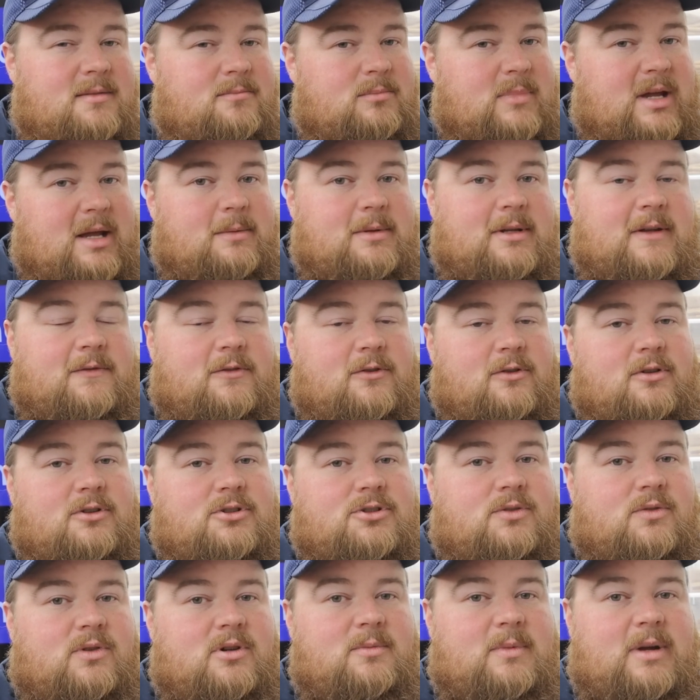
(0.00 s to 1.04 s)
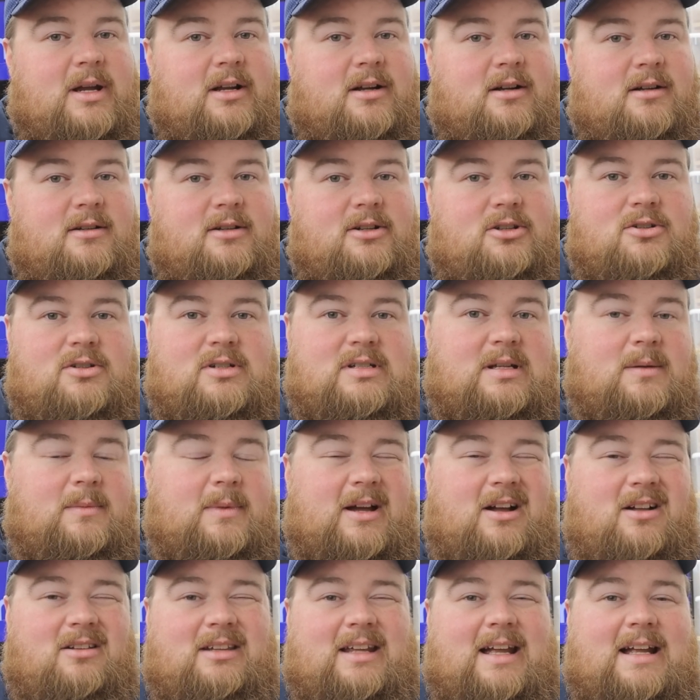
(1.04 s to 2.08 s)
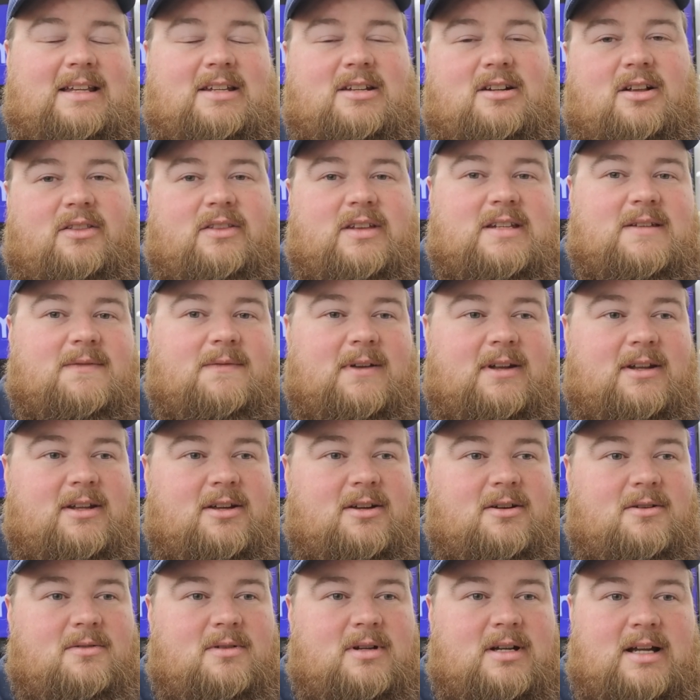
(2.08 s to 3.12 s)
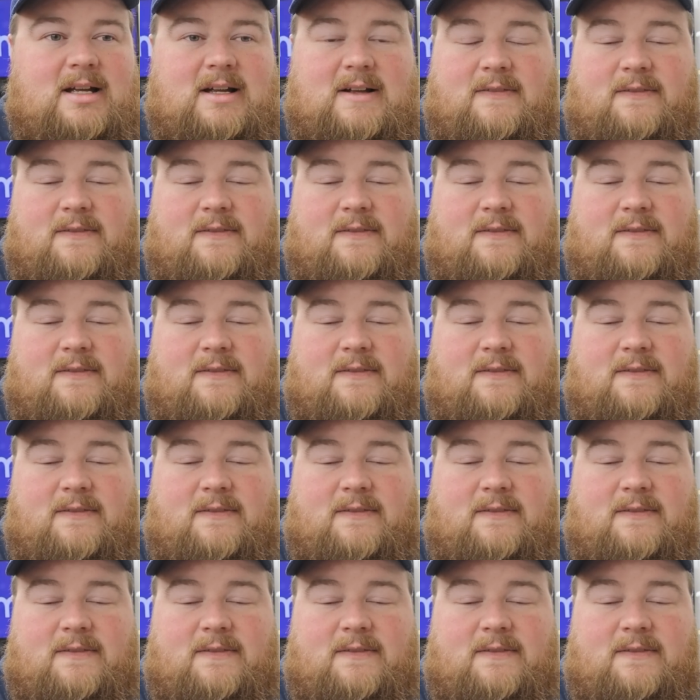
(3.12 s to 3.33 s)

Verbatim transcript: Maybe if you're a jewelry maker and you somehow landed on this video,